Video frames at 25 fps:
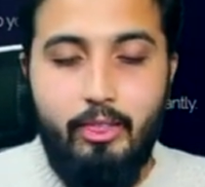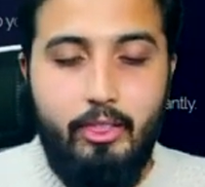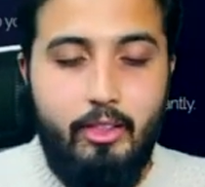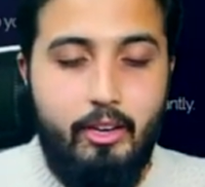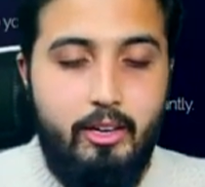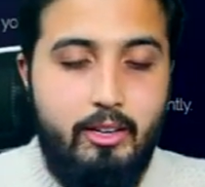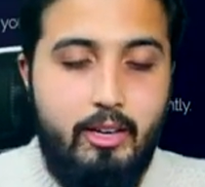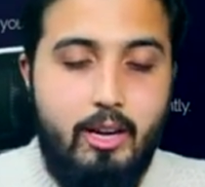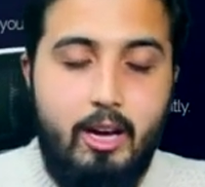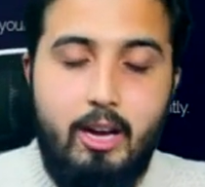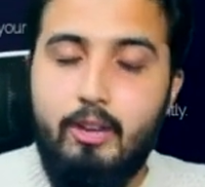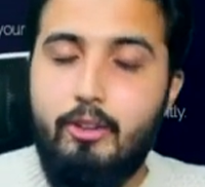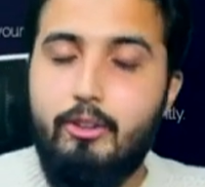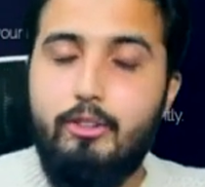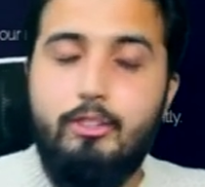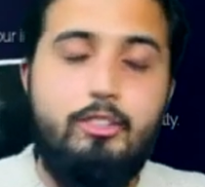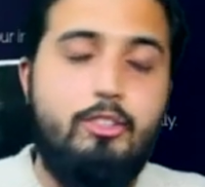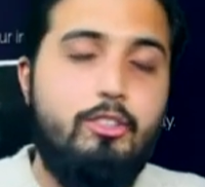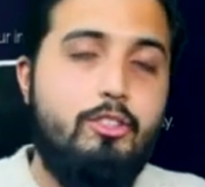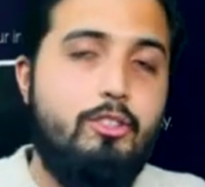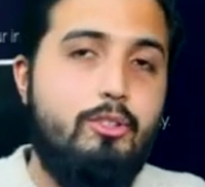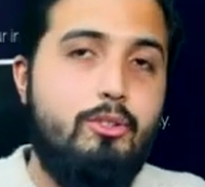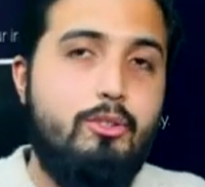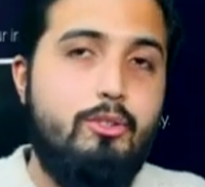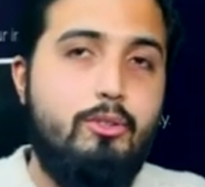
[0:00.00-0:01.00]
They're not going
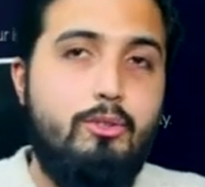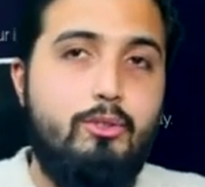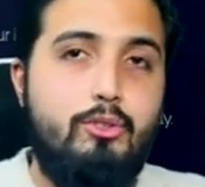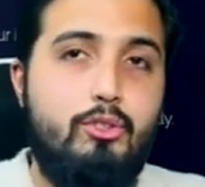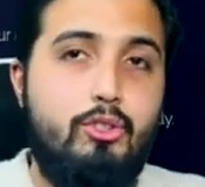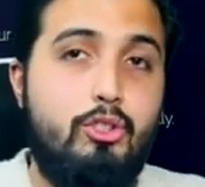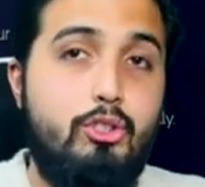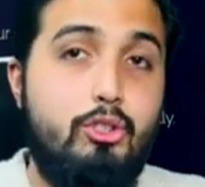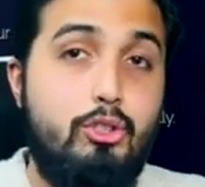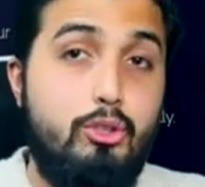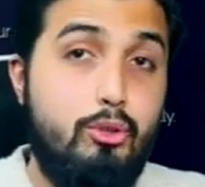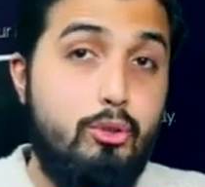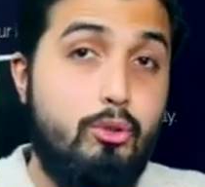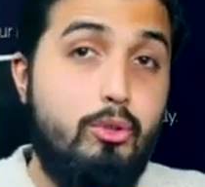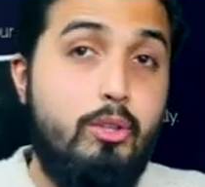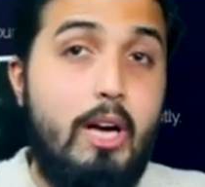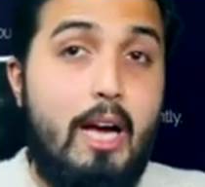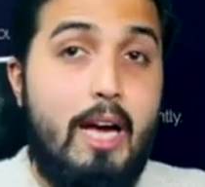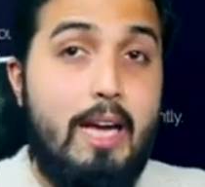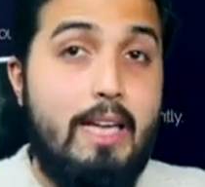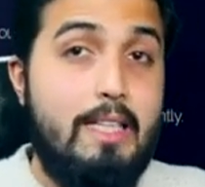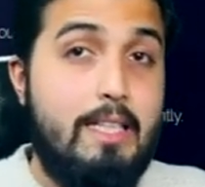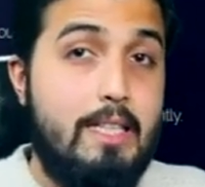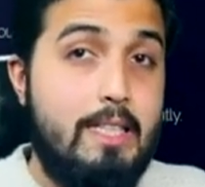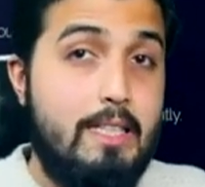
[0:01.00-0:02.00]
to use your
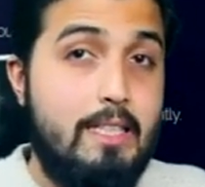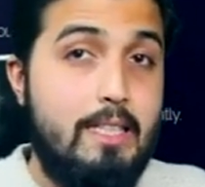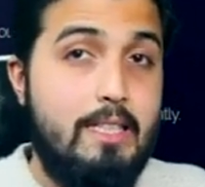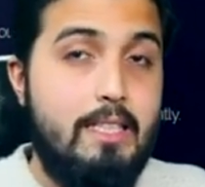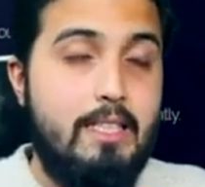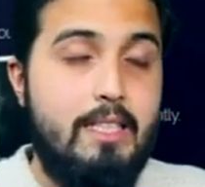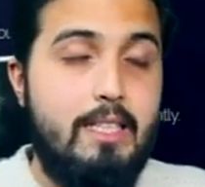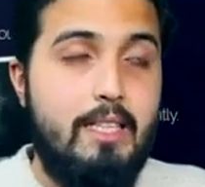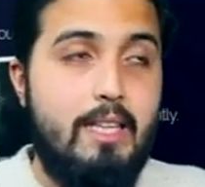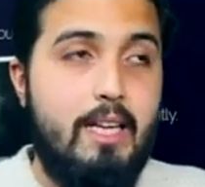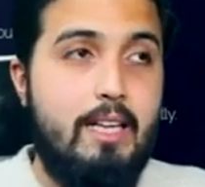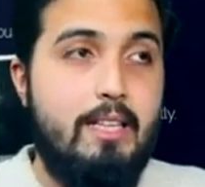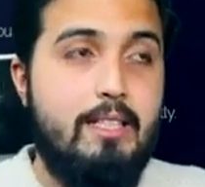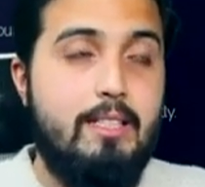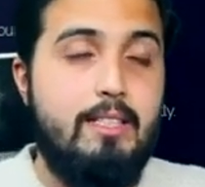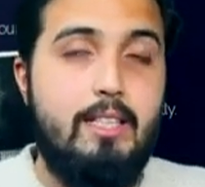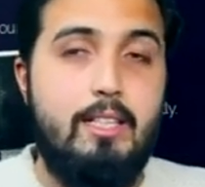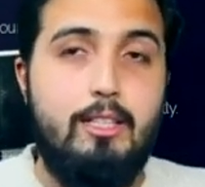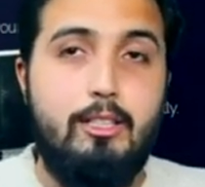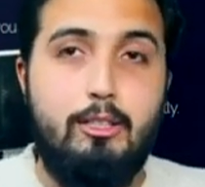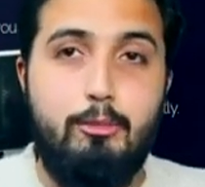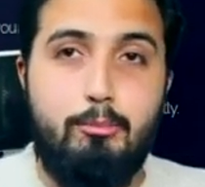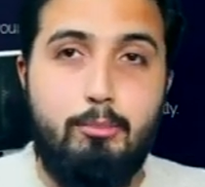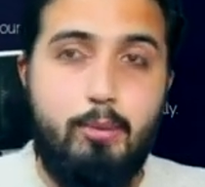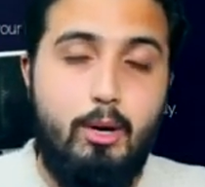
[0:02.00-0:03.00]
identity and
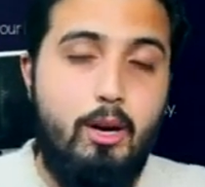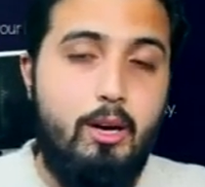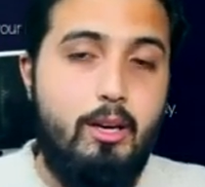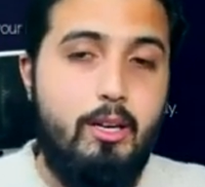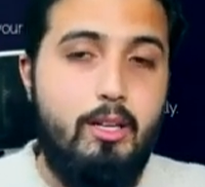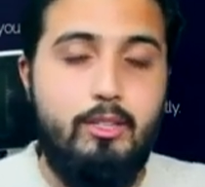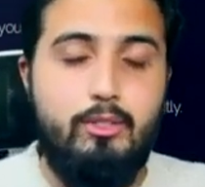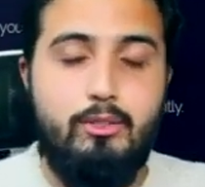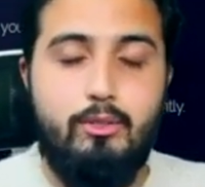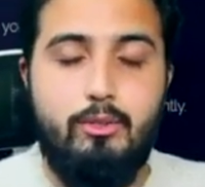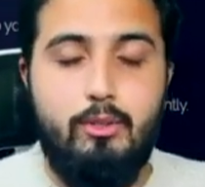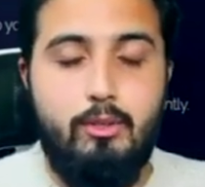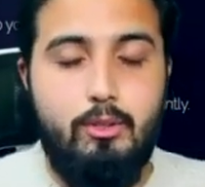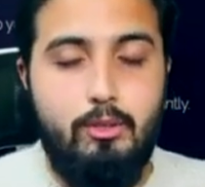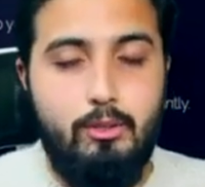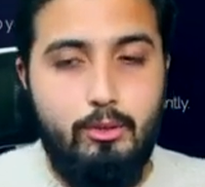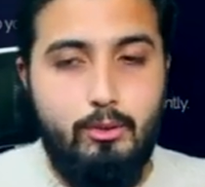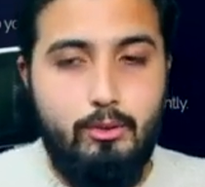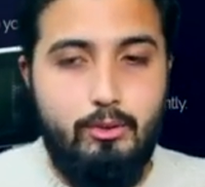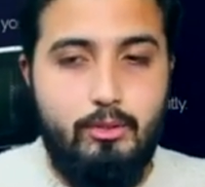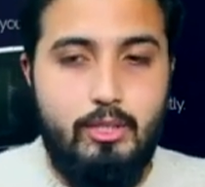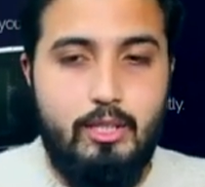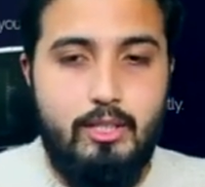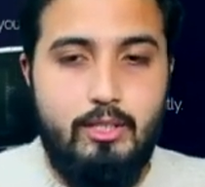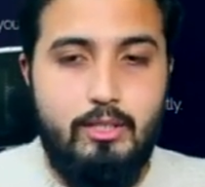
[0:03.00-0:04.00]
sell the products or all
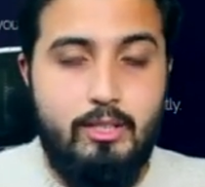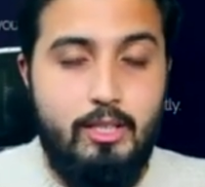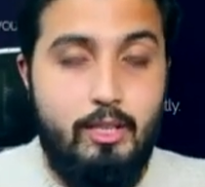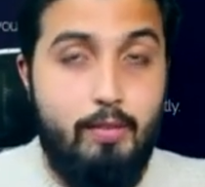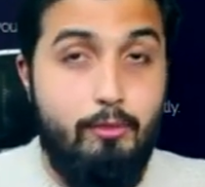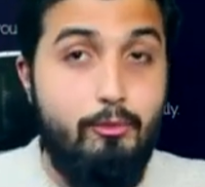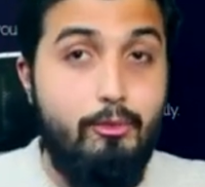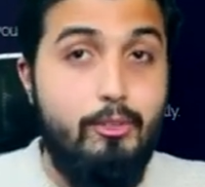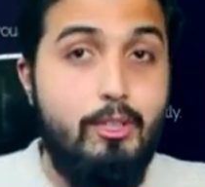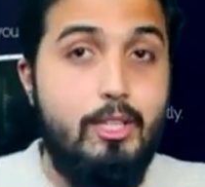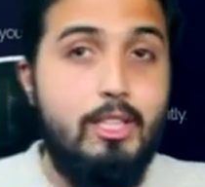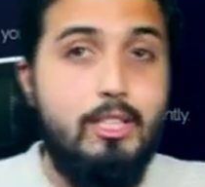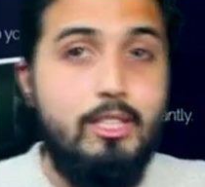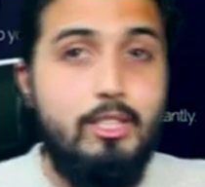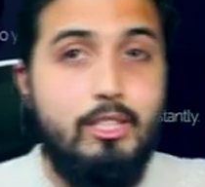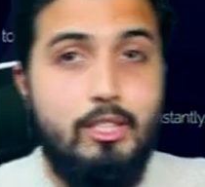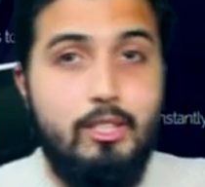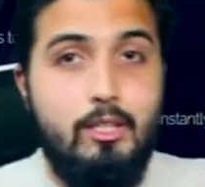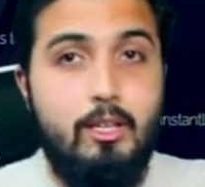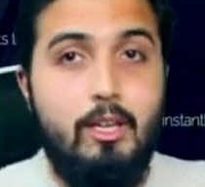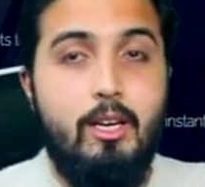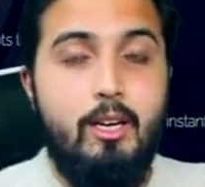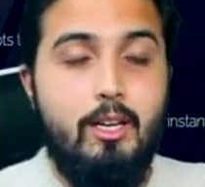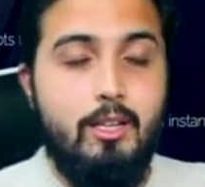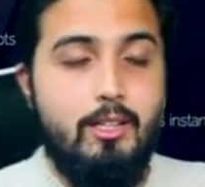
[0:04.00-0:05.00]
those things that we
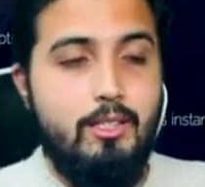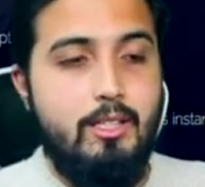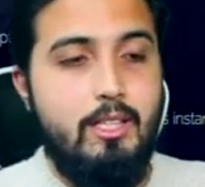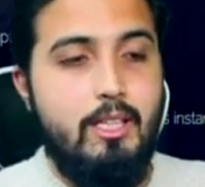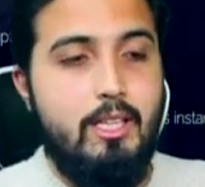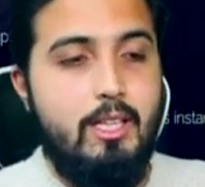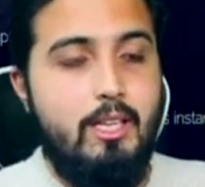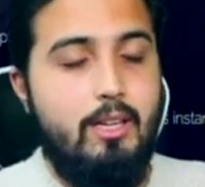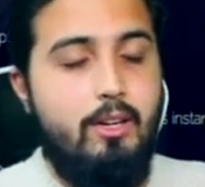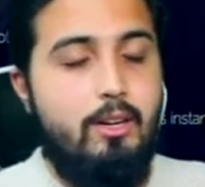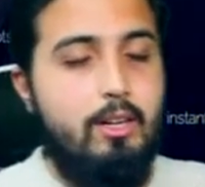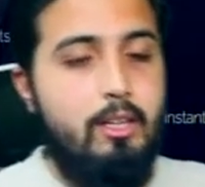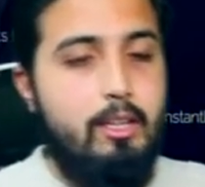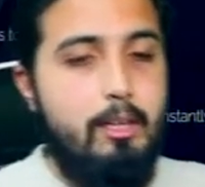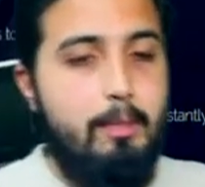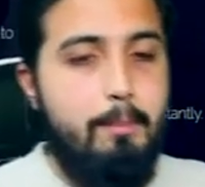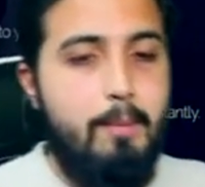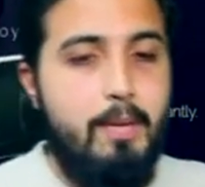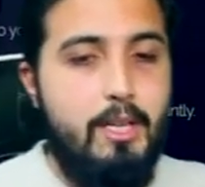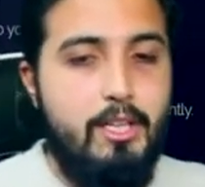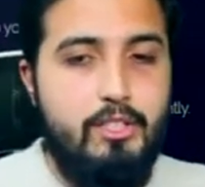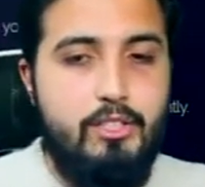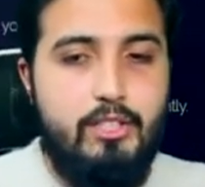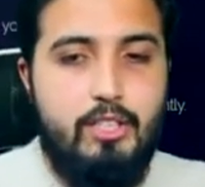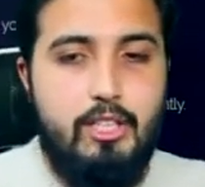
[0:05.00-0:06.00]
see in all the
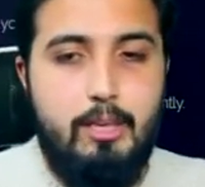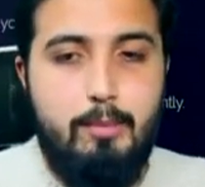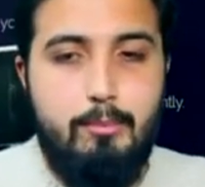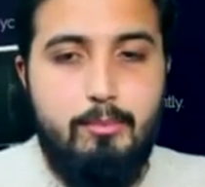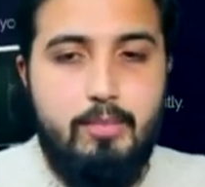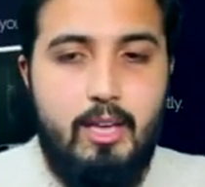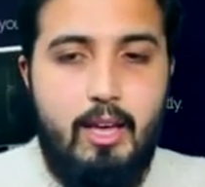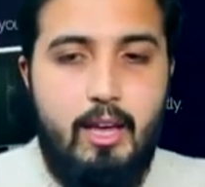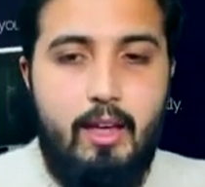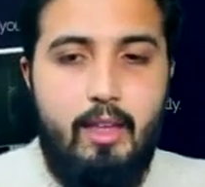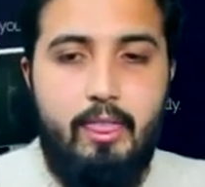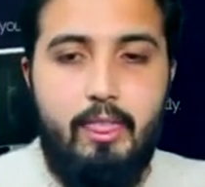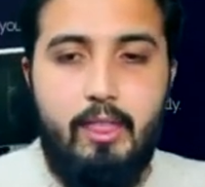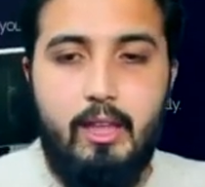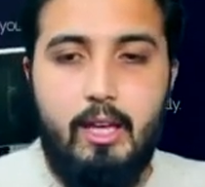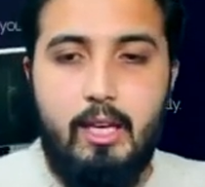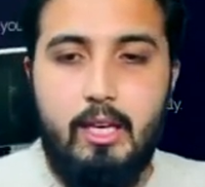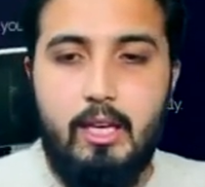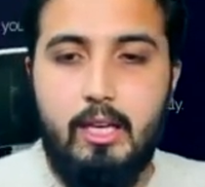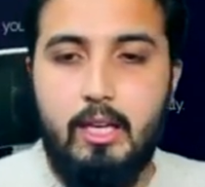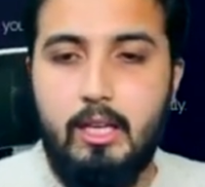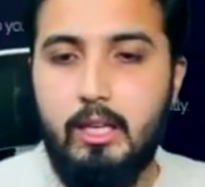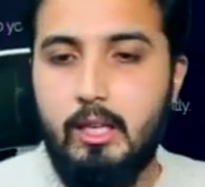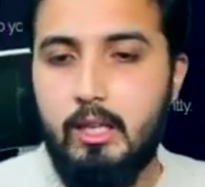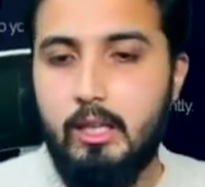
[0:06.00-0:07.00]
mainstreams and
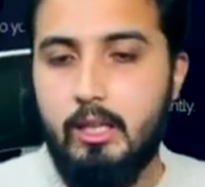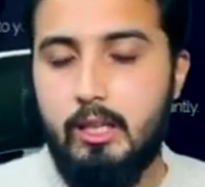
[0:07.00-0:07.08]
the